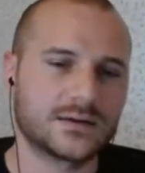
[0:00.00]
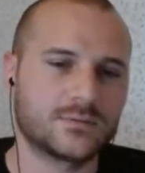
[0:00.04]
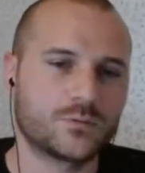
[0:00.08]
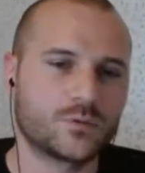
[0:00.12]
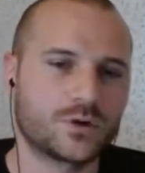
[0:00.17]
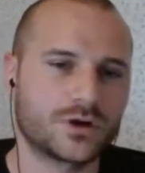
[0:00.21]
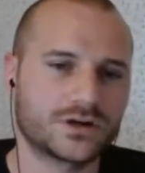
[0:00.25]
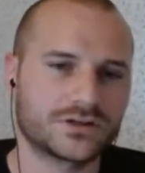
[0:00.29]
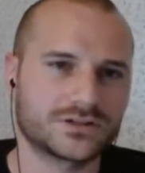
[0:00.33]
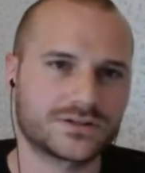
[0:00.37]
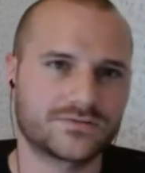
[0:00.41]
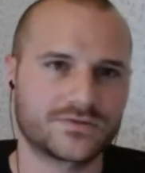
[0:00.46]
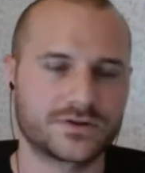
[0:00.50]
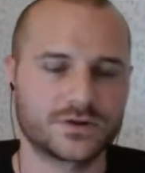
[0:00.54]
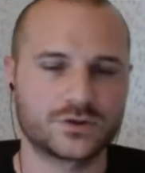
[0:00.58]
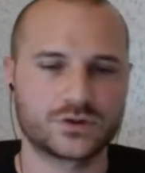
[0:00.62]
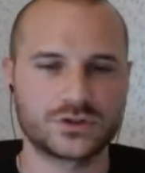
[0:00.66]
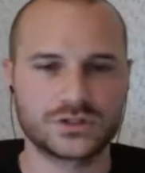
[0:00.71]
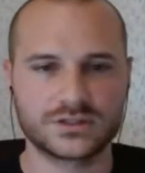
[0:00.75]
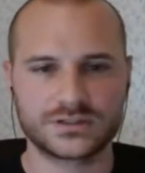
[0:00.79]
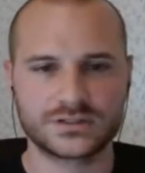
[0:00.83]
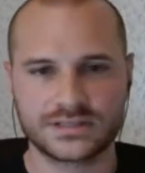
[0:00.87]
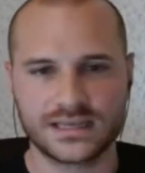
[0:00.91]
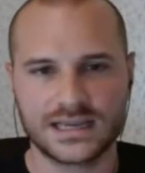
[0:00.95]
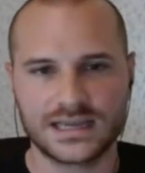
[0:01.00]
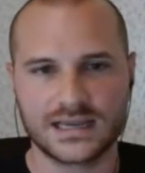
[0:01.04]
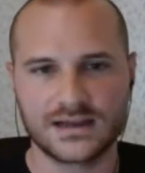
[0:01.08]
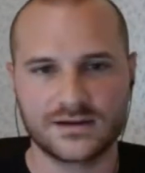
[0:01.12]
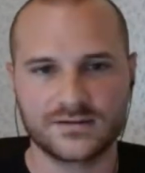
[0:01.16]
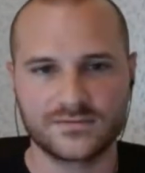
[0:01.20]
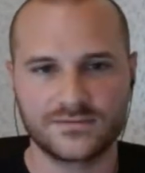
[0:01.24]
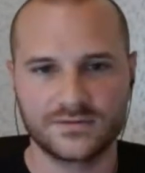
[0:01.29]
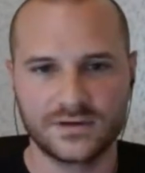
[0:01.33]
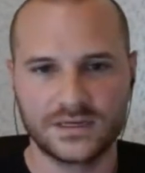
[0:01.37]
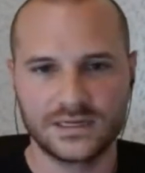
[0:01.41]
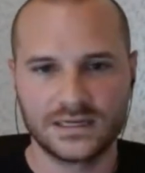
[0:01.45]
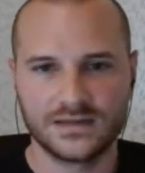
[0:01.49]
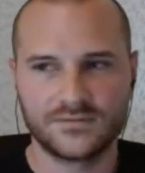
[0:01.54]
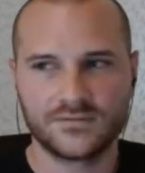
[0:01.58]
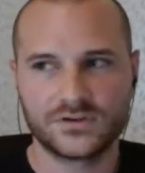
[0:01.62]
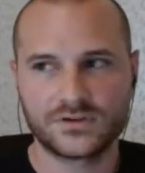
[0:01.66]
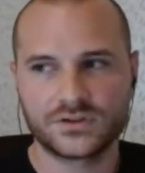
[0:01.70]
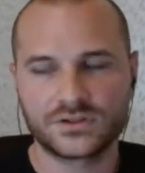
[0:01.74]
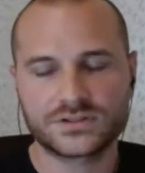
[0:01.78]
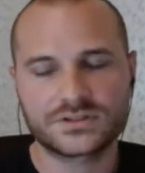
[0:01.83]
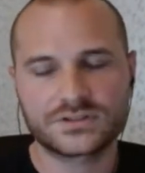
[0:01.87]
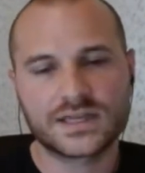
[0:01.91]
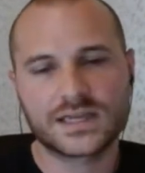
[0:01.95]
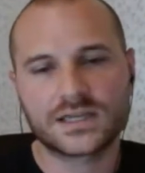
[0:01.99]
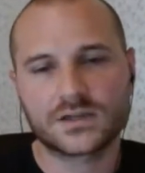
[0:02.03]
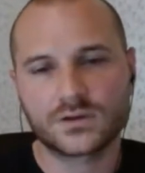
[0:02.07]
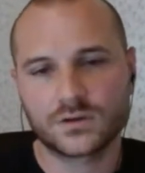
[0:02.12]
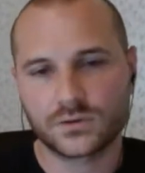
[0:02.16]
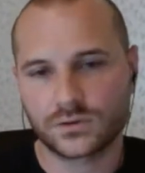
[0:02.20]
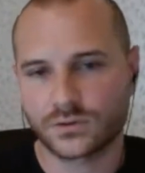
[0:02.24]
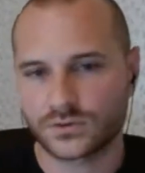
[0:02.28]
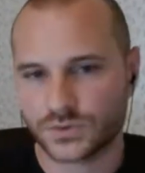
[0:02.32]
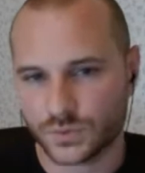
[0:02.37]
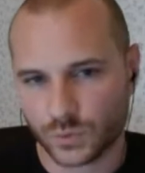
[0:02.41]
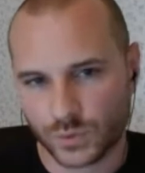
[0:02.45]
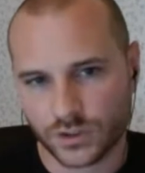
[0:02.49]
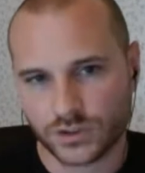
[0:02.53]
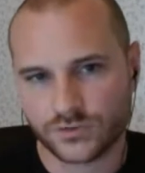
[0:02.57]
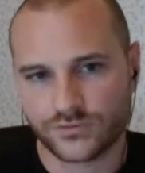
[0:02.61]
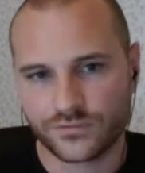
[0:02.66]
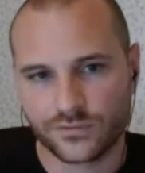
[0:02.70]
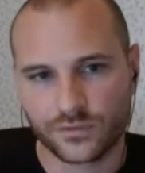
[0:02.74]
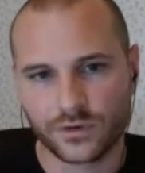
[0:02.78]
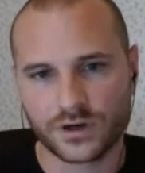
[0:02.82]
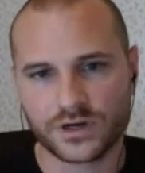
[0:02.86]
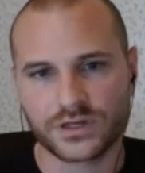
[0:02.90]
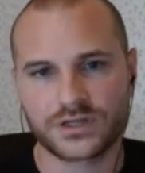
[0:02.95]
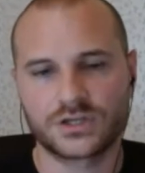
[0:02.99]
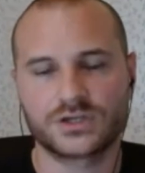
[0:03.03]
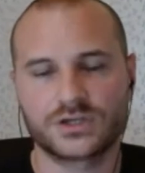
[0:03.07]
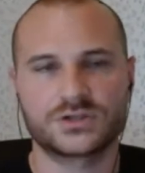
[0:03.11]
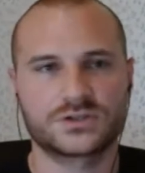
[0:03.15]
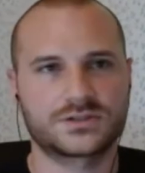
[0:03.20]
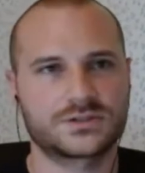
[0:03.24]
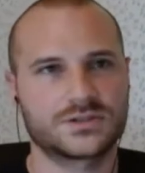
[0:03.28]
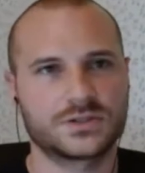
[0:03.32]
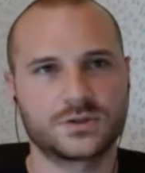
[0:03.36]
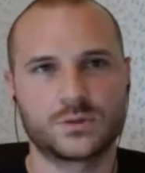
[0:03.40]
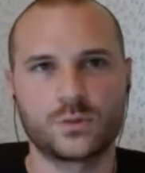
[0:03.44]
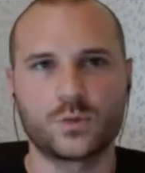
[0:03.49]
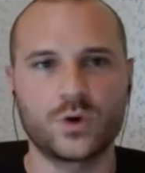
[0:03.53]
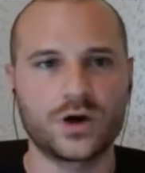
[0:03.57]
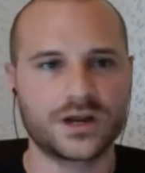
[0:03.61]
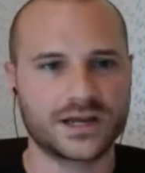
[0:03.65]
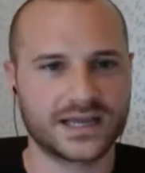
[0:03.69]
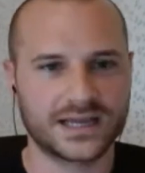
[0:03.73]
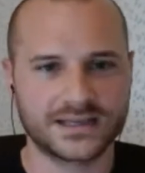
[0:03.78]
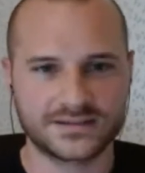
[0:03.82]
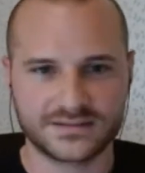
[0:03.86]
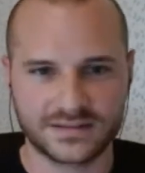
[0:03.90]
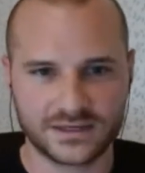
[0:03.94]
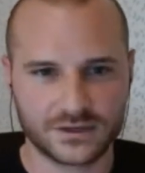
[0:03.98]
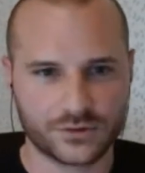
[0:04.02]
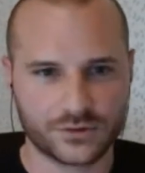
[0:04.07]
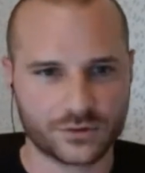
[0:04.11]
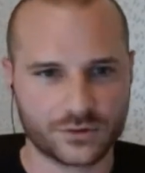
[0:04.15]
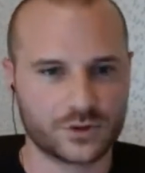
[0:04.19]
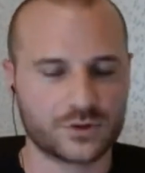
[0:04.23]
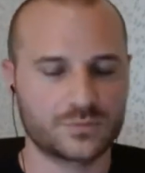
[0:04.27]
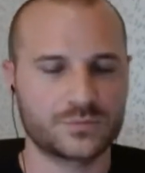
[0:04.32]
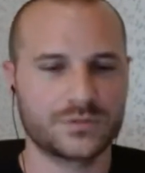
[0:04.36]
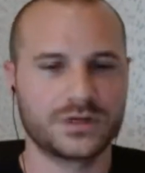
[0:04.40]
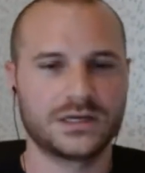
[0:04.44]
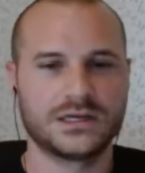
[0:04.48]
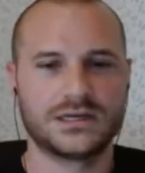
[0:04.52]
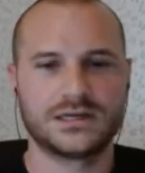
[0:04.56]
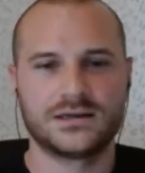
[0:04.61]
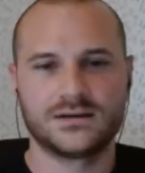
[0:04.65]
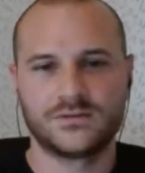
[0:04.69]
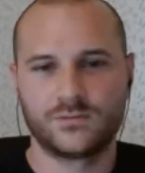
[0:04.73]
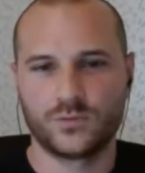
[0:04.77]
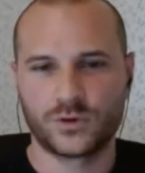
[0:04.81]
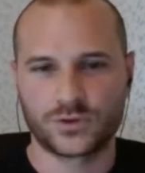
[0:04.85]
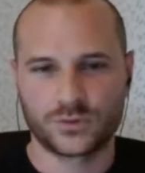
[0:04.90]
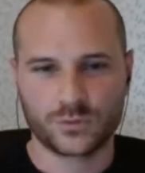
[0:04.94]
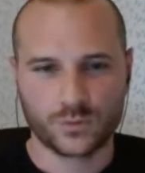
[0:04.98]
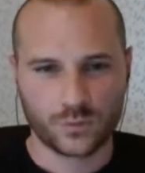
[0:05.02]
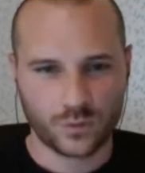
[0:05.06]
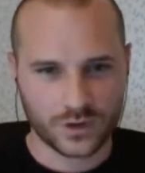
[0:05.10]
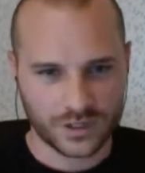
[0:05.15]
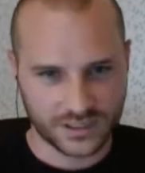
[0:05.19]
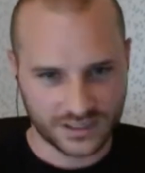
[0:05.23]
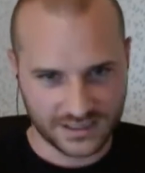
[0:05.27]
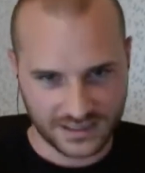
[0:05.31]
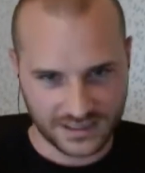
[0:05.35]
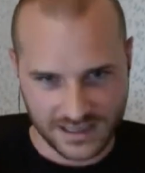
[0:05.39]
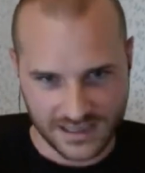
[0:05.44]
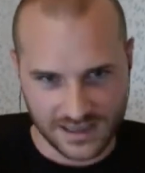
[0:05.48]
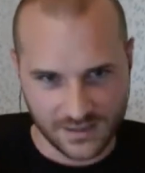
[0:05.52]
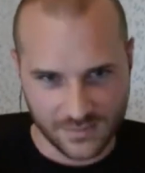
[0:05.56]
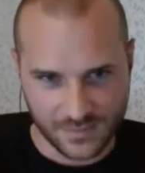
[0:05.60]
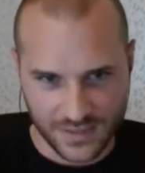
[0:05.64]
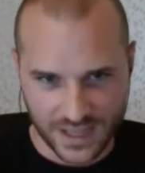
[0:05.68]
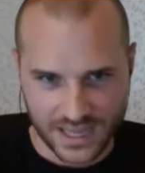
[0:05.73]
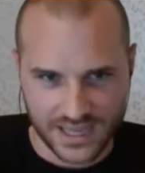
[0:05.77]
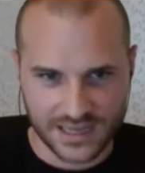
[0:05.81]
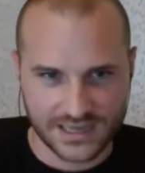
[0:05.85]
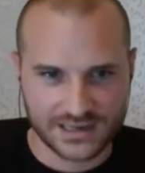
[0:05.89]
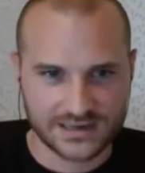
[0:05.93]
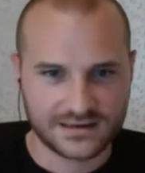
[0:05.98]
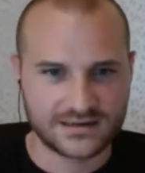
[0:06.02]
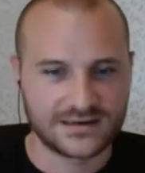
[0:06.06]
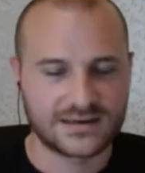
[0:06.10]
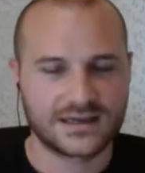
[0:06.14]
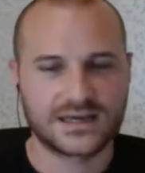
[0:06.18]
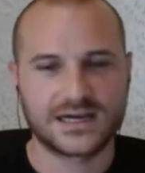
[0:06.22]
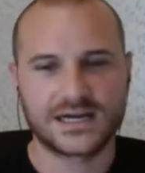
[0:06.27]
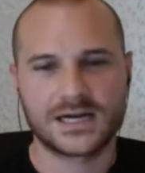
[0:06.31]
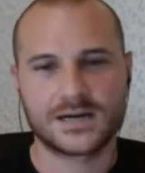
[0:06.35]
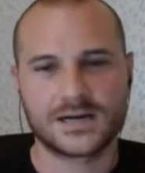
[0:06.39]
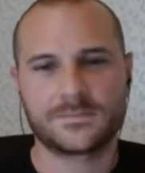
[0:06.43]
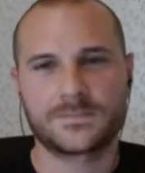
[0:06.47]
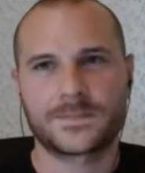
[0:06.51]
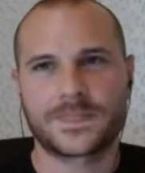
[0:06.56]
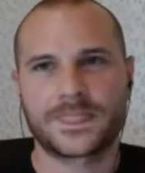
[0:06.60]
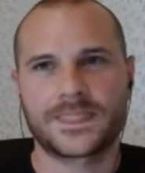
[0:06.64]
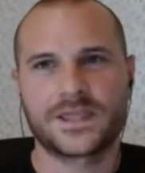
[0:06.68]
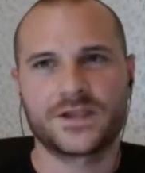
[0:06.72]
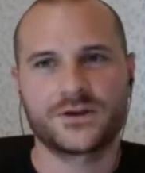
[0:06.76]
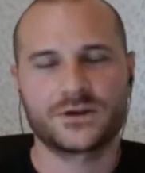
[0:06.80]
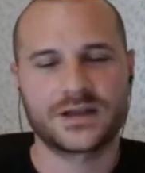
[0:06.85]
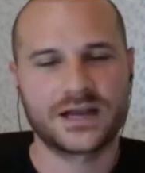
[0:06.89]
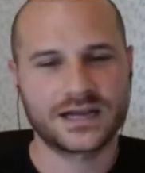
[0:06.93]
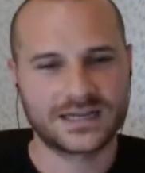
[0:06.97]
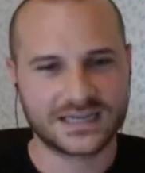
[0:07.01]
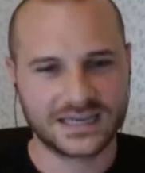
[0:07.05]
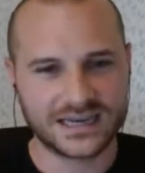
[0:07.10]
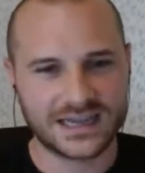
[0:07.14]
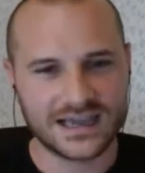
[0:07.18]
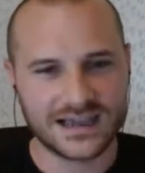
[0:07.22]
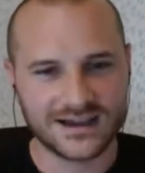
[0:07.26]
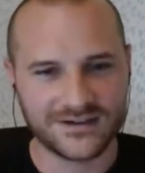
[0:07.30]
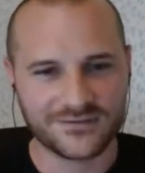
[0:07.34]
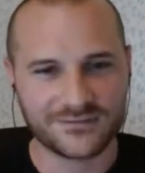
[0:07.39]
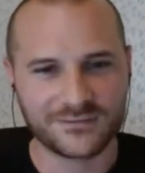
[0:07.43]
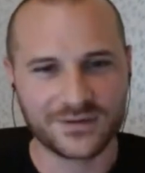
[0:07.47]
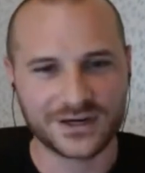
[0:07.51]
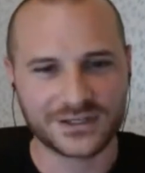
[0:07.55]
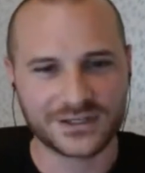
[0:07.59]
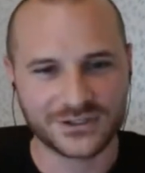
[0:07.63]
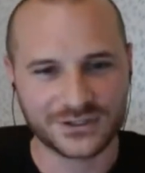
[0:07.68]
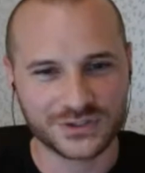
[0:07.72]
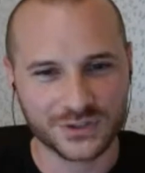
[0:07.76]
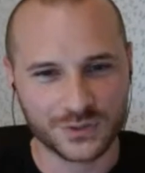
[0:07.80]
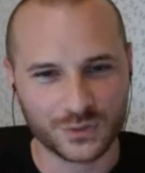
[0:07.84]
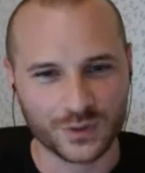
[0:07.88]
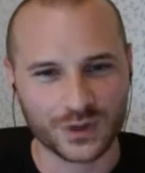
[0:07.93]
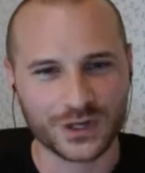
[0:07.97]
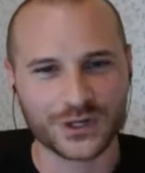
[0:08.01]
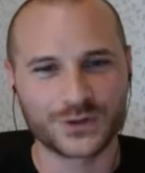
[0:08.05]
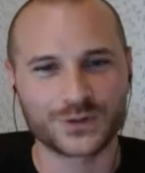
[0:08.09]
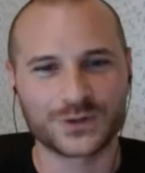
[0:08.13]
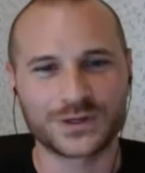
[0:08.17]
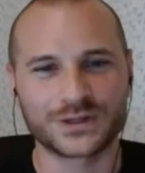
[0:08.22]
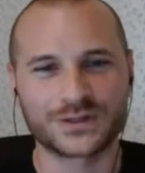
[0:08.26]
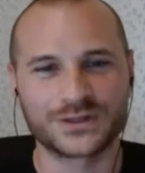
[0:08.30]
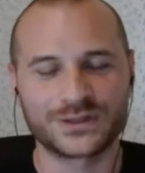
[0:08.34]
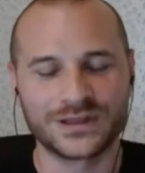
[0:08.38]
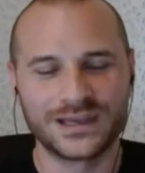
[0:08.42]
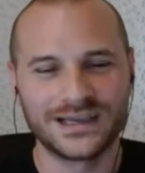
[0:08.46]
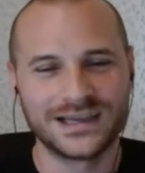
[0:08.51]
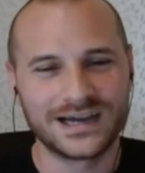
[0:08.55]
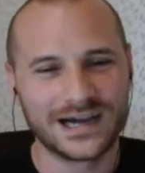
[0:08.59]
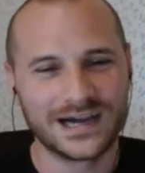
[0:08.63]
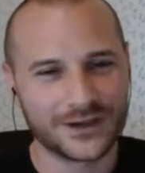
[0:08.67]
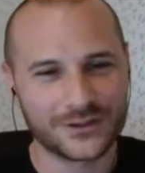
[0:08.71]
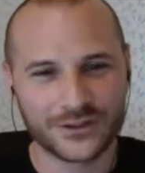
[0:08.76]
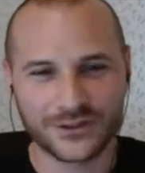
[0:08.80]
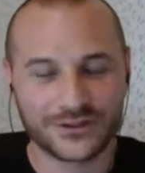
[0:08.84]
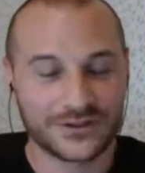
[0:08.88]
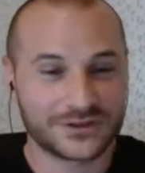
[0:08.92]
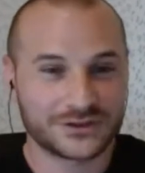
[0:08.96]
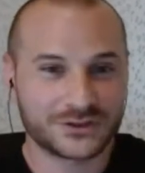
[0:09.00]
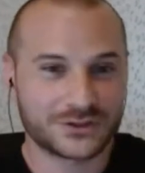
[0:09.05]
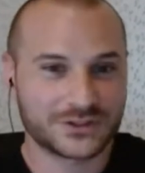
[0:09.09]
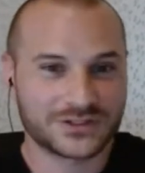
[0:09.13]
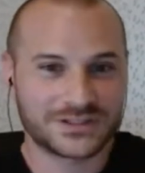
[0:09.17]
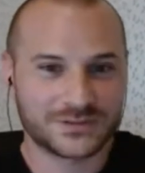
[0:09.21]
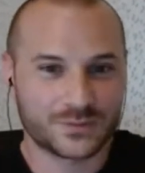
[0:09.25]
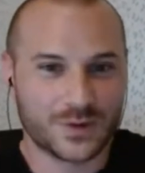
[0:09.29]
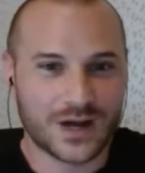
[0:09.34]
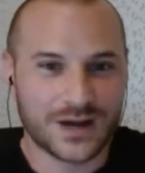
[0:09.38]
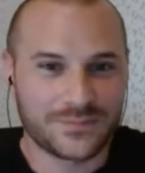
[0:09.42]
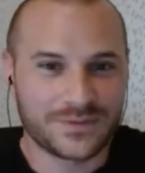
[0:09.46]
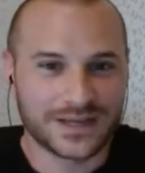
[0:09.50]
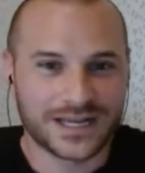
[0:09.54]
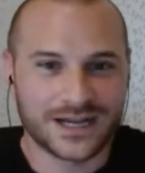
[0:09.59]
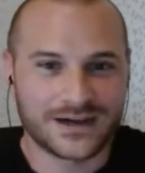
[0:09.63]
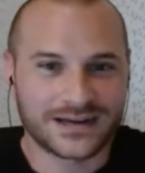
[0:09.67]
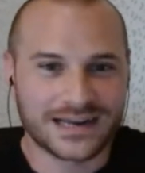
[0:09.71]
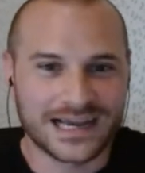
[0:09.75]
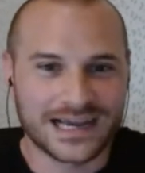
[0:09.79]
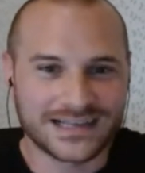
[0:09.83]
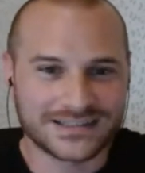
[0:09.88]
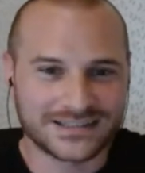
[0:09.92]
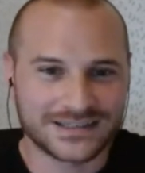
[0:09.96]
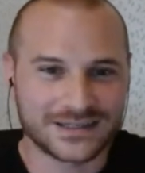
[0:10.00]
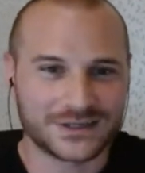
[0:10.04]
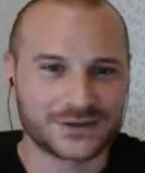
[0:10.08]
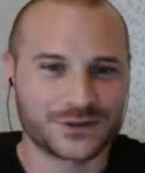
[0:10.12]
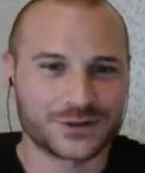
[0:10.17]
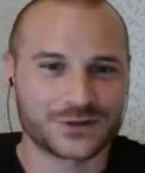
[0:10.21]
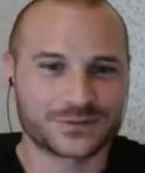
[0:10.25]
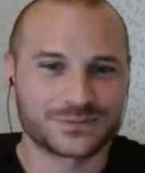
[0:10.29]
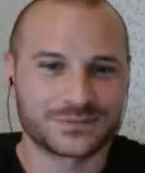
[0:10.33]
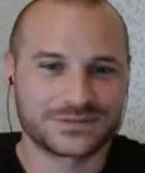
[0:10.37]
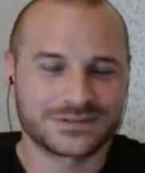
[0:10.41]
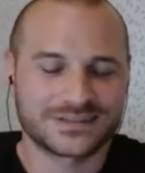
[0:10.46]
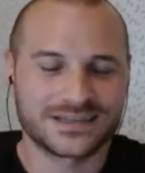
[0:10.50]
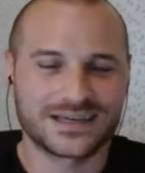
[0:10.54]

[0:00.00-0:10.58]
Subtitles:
Whereas if you just take Google's word for it and you just do one asset group with one campaign, you're not going to have much to work with other than just swapping on asset groups.